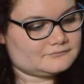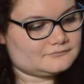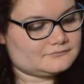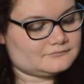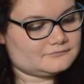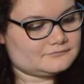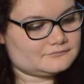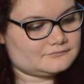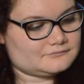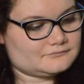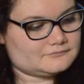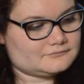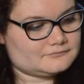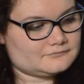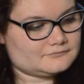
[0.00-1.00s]

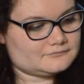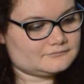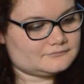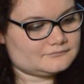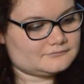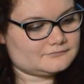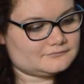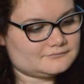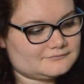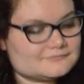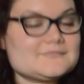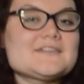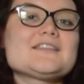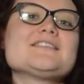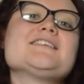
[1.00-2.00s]

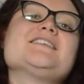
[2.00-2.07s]
The person shown says nothing.